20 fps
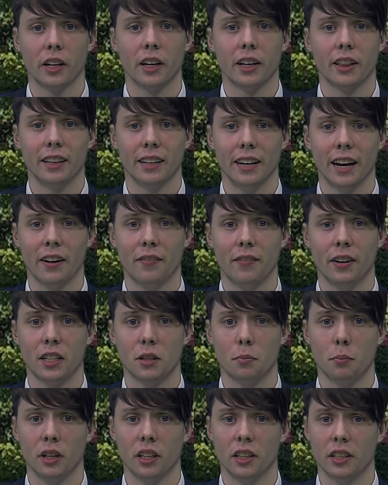The
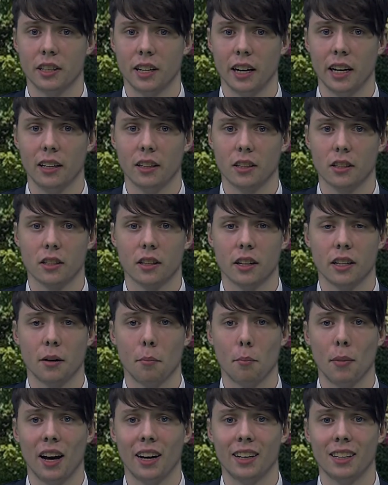FSB states that a
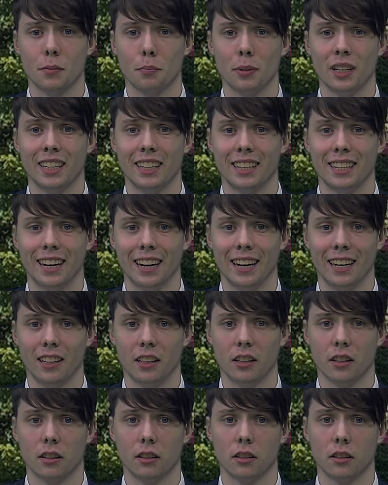man has been detained.